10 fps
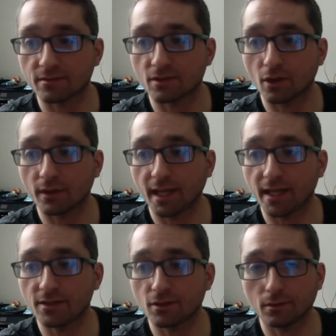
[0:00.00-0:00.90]
So in
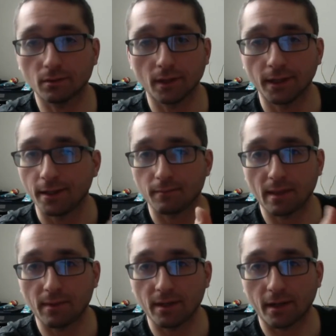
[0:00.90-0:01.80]
case you
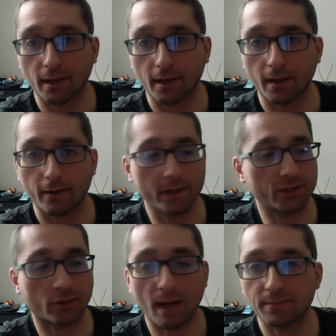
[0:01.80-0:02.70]
maybe are
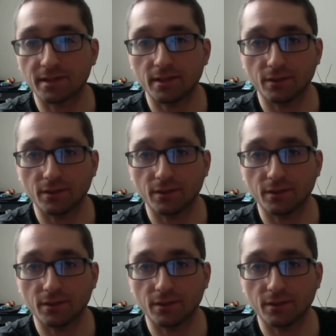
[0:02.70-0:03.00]
interrupted,